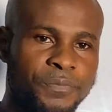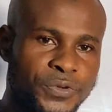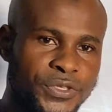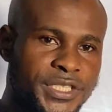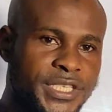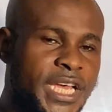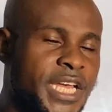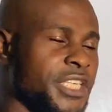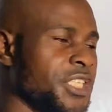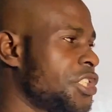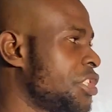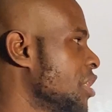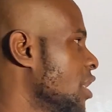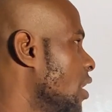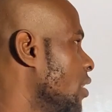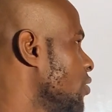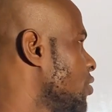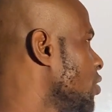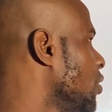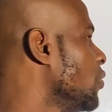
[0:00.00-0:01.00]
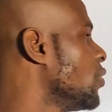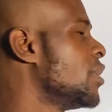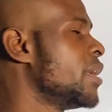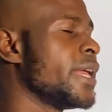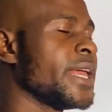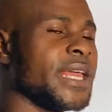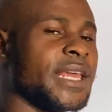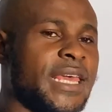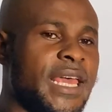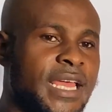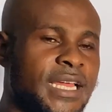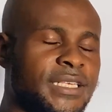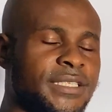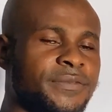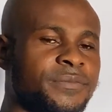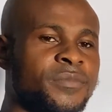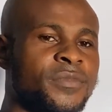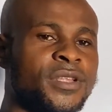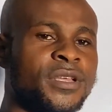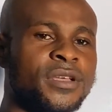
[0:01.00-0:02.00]
Potential. So
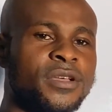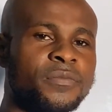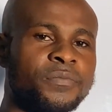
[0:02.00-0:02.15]
again,